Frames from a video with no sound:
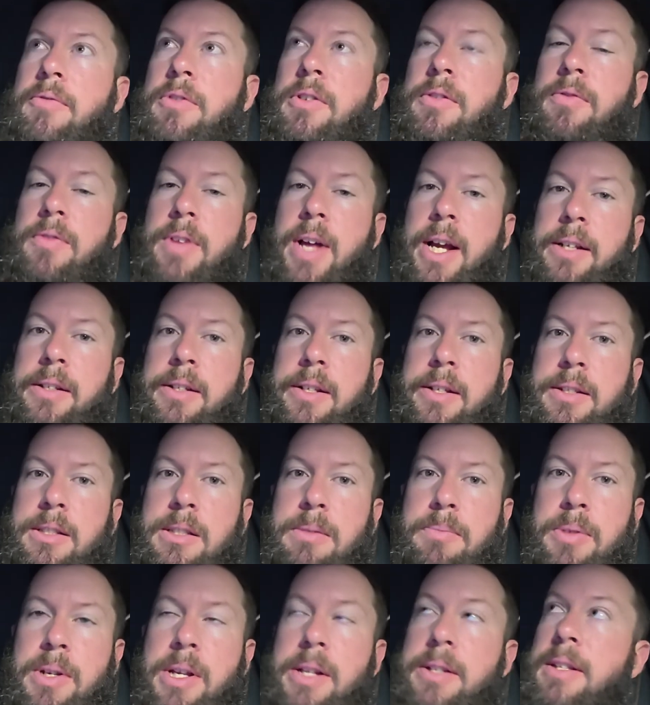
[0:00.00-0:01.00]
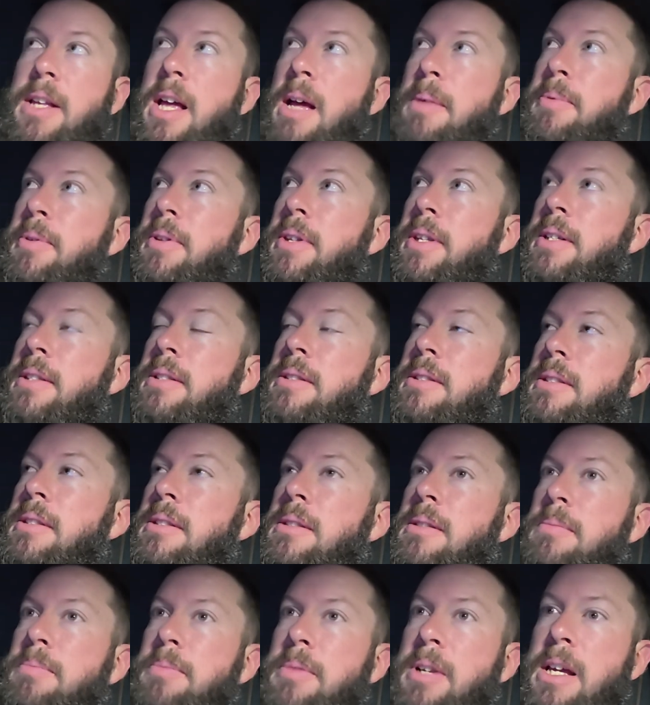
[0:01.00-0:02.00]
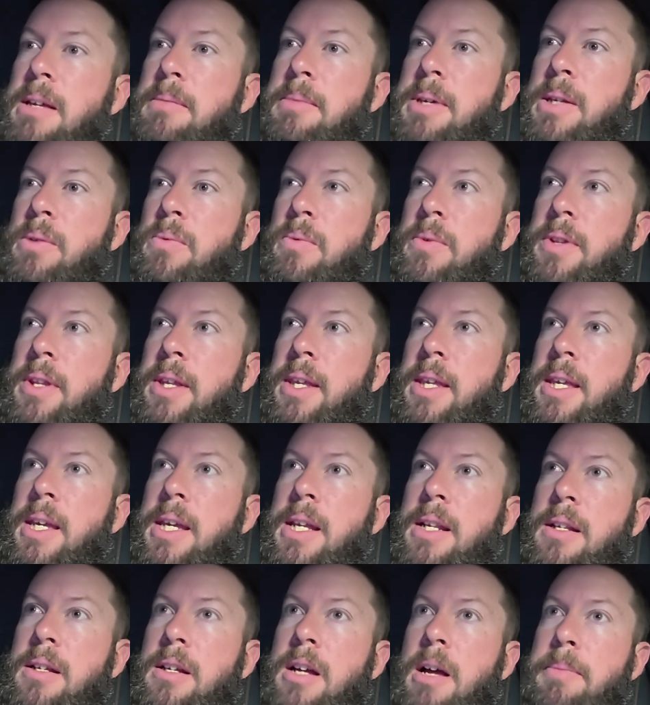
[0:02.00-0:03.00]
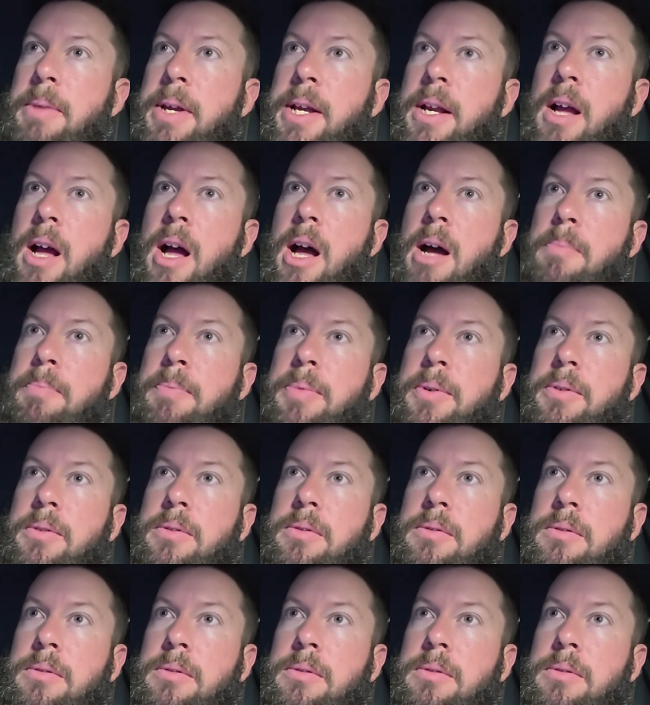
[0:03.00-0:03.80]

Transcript: have Reflectix to put on top of this, but I mean, with the heat coming up